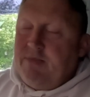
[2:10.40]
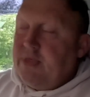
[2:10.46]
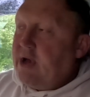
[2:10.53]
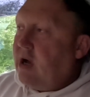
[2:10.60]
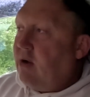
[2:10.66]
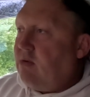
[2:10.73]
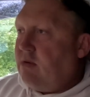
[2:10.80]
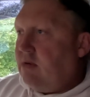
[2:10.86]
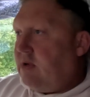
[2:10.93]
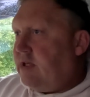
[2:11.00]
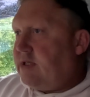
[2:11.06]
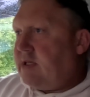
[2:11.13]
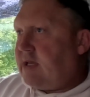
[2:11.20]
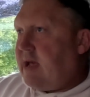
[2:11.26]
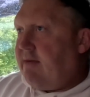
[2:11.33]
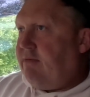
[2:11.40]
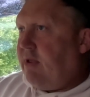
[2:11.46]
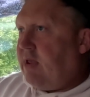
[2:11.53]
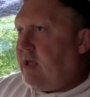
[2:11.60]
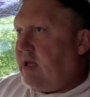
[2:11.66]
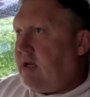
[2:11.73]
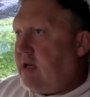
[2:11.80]
No,
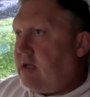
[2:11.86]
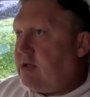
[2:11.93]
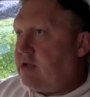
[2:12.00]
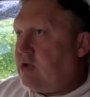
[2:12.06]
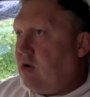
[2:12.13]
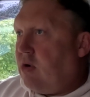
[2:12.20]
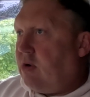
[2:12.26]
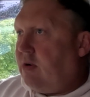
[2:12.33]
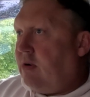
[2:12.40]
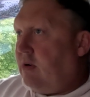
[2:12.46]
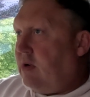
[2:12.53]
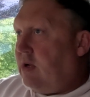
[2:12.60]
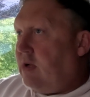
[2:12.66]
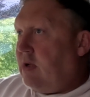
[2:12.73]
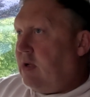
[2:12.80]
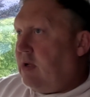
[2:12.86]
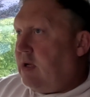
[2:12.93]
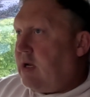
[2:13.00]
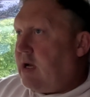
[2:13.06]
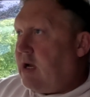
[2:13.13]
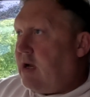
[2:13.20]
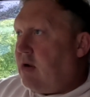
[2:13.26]
everything is done.
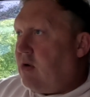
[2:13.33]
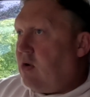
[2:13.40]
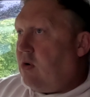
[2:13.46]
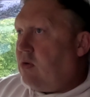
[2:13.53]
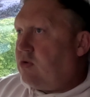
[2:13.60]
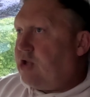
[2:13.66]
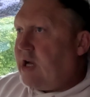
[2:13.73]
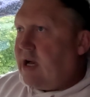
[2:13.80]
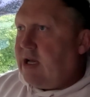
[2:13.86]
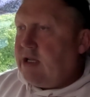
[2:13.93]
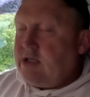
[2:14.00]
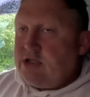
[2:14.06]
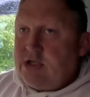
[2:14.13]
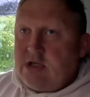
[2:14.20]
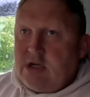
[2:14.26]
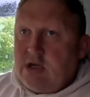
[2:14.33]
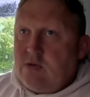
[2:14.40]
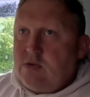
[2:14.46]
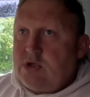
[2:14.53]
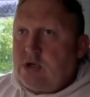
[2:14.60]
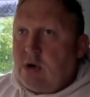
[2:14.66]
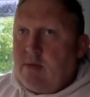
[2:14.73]
Oil changed,
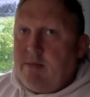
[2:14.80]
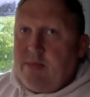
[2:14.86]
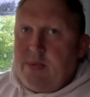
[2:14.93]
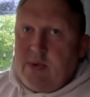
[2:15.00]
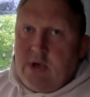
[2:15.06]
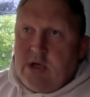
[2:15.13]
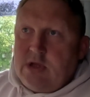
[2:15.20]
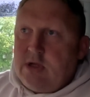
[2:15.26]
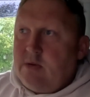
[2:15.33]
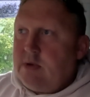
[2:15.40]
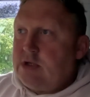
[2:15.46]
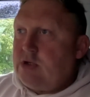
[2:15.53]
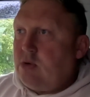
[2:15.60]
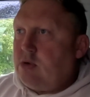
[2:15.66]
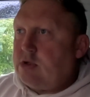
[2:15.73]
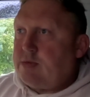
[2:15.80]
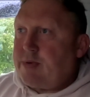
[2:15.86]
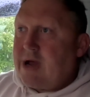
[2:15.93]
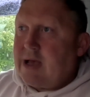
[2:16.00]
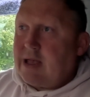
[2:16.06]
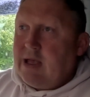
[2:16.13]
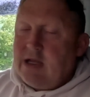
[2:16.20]
new sump, new exhaust
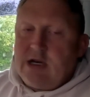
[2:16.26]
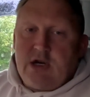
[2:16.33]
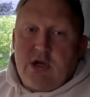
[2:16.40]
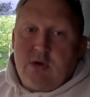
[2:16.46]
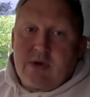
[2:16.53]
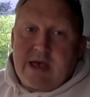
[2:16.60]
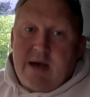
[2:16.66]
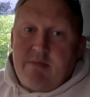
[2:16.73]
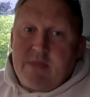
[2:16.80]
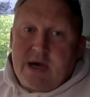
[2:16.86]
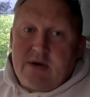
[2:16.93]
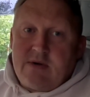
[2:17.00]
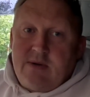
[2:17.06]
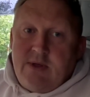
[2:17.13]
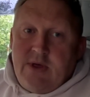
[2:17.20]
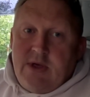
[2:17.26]
bracket, and a new cam belt.